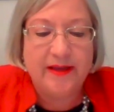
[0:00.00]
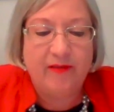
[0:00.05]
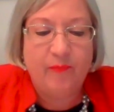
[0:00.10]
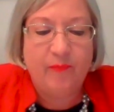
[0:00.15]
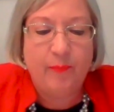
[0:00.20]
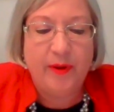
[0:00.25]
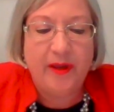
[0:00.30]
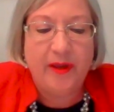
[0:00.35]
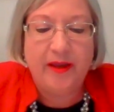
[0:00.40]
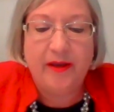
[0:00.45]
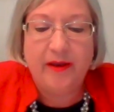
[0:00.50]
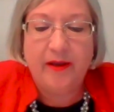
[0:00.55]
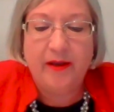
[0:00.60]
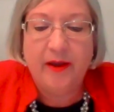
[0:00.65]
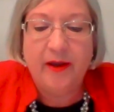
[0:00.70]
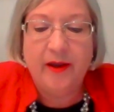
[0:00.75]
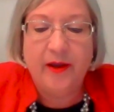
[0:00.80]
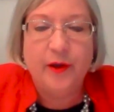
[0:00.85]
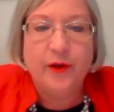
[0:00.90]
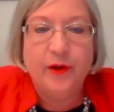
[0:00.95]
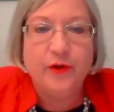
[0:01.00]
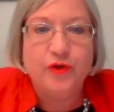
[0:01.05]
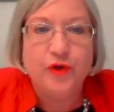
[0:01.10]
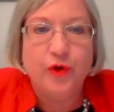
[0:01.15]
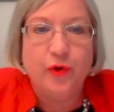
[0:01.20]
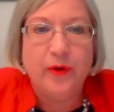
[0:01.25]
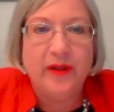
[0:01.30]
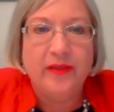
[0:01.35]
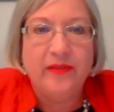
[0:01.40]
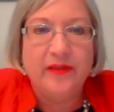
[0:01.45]
have been
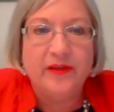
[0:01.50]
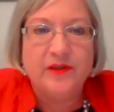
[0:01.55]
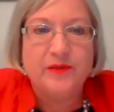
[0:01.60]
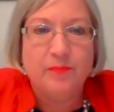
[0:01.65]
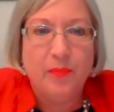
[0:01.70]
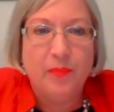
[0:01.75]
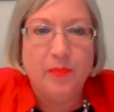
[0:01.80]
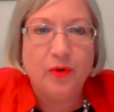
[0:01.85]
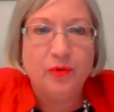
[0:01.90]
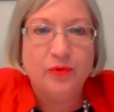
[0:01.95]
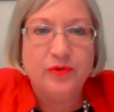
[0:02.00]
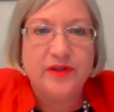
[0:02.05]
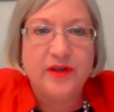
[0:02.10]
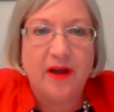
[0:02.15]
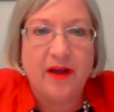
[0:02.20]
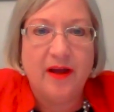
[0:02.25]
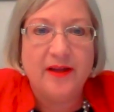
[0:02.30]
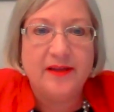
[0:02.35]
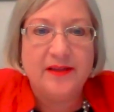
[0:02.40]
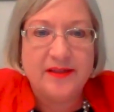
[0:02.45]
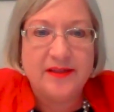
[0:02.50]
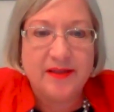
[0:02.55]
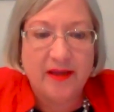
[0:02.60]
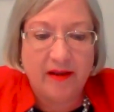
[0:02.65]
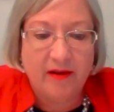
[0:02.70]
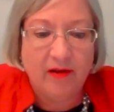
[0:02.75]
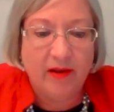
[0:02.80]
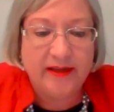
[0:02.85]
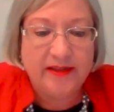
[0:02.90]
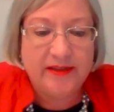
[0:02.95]
during this most
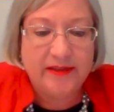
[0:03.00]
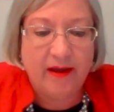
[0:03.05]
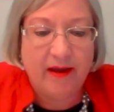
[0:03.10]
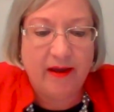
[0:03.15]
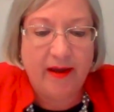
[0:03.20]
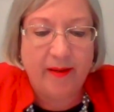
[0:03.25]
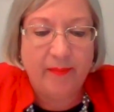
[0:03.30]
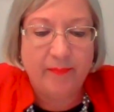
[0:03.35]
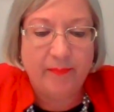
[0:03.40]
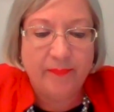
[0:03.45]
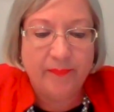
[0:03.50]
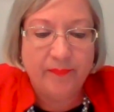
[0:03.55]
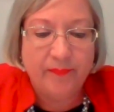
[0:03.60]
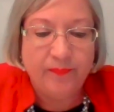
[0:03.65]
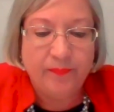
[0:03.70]
unsettling time.